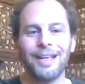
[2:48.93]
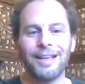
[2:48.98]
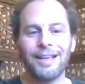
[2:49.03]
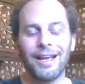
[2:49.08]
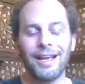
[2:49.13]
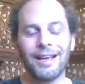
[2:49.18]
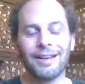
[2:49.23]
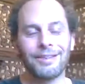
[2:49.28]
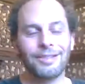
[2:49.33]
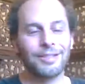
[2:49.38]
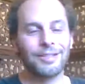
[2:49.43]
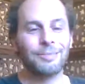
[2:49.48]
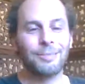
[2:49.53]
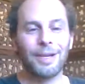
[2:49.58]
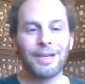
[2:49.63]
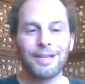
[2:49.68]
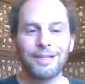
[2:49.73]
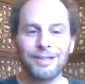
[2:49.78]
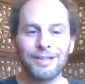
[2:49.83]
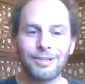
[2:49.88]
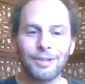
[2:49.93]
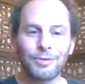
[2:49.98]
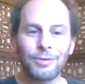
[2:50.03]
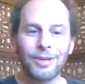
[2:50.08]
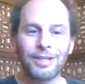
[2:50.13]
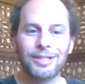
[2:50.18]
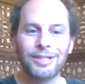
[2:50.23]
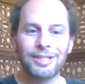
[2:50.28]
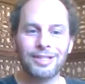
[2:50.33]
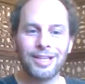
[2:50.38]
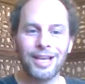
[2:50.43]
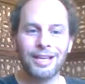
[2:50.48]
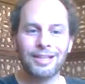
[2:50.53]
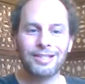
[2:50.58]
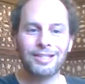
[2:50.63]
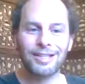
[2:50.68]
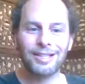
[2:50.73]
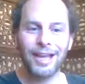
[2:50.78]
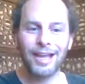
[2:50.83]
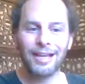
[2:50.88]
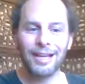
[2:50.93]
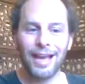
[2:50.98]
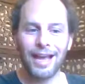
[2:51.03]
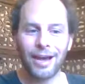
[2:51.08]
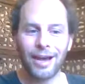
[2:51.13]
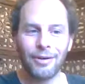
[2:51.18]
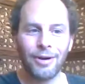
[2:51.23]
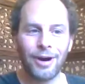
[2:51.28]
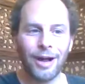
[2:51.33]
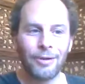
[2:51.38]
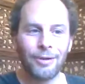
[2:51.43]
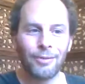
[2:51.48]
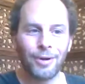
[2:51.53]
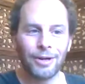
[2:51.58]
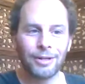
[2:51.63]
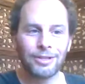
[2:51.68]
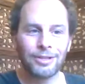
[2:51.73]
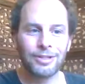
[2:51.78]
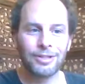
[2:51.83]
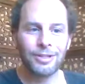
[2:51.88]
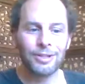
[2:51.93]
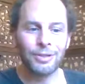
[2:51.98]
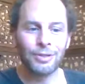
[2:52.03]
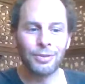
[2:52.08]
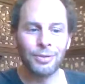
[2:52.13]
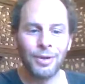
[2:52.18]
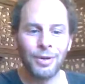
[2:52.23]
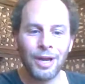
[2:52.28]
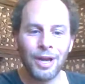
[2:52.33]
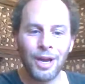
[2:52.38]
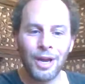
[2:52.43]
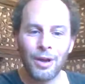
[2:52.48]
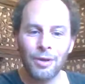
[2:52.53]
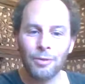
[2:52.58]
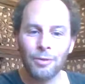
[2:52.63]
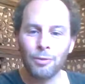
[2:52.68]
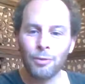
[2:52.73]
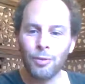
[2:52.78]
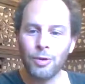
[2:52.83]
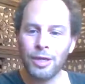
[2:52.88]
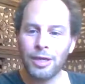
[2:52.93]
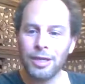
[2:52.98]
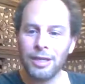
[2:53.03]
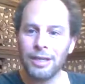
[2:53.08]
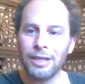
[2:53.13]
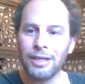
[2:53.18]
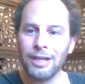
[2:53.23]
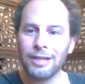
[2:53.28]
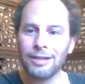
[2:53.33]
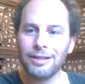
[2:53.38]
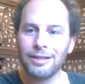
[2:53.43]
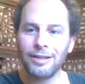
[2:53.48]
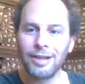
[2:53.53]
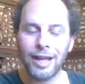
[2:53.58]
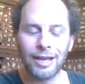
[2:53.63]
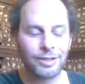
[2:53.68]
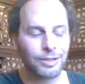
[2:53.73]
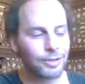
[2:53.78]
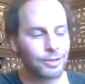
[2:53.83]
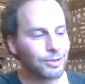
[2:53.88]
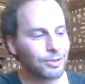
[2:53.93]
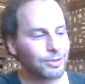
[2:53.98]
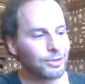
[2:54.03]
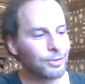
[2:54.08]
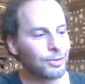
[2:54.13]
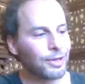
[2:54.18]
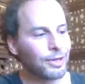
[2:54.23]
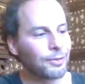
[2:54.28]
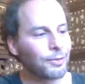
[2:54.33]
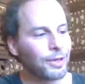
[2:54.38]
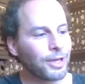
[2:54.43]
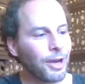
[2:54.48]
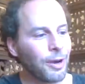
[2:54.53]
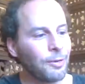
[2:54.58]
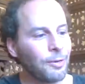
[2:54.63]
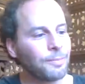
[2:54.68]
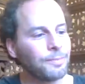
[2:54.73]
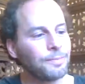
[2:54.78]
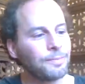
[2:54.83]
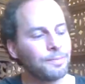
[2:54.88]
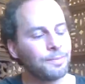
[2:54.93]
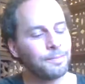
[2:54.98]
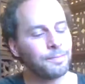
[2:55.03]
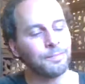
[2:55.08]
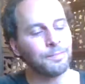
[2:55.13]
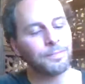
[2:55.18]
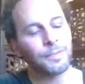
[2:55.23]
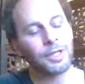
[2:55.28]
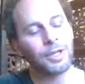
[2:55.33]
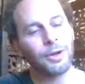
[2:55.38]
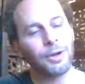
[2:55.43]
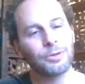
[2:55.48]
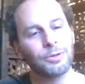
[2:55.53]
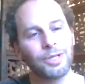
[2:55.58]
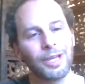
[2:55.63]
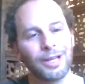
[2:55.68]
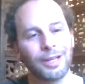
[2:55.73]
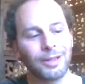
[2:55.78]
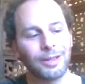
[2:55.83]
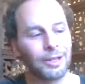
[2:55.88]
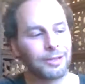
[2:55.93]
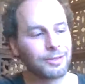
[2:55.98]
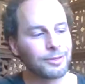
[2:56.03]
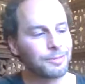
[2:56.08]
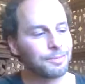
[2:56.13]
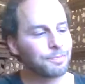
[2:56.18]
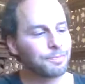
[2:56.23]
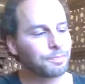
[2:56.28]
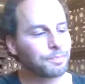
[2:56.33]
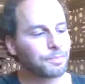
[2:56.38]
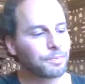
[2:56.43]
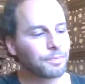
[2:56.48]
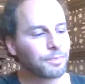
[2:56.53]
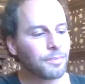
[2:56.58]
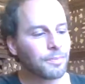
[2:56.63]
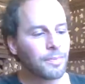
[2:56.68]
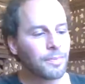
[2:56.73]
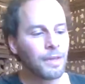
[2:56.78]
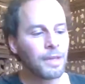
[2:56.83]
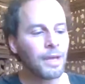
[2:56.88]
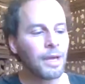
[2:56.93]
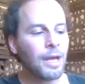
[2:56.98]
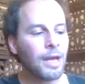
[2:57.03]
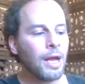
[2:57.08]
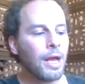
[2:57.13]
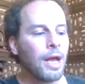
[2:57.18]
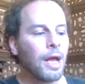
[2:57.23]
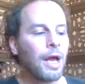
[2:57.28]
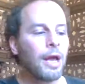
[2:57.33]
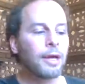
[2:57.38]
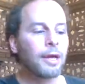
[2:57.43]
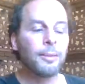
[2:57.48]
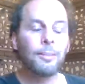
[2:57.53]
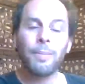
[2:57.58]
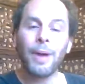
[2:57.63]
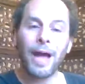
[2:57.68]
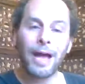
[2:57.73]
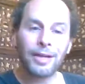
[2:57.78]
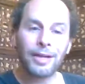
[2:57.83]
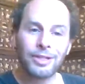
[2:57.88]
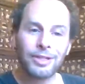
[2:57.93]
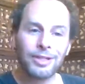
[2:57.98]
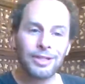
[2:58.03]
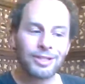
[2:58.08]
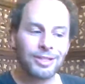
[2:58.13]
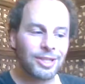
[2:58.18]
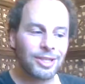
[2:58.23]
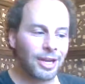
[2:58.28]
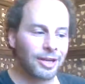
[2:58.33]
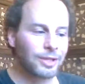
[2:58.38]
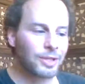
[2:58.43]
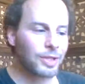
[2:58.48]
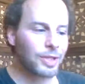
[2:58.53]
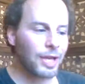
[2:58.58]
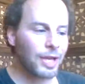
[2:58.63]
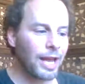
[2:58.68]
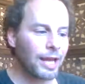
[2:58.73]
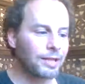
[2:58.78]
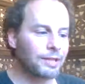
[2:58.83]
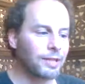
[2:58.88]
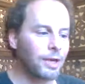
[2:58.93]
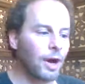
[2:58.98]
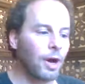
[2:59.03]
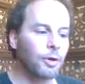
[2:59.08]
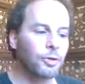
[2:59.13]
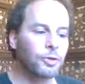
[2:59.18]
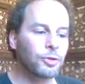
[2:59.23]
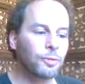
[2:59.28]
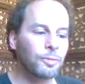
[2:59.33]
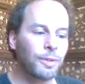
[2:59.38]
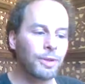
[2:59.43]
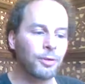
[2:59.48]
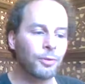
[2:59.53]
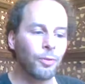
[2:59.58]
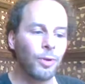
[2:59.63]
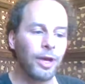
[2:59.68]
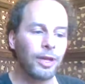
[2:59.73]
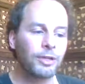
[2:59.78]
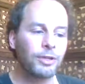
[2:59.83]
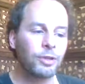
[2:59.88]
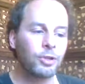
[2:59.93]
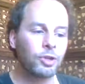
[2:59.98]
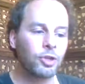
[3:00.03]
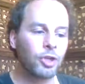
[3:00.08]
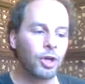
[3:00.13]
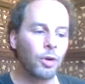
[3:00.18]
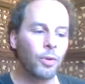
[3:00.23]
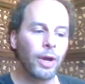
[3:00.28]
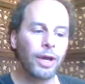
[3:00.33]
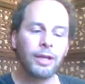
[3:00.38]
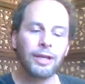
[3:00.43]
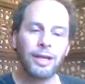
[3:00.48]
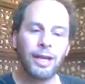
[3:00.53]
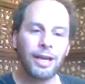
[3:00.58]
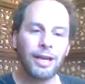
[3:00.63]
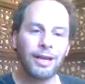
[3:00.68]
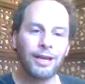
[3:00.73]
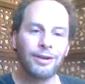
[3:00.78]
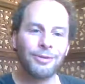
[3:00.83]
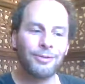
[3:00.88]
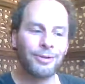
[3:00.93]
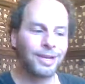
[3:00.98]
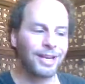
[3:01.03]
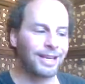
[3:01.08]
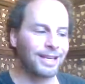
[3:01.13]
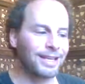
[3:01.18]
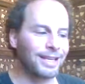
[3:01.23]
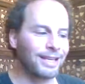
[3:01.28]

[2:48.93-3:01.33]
Yeah, just making this a great success. And now I want to read a little excerpt. So here we go. It goes like this. Compassionate touch has also been a way to show I care when I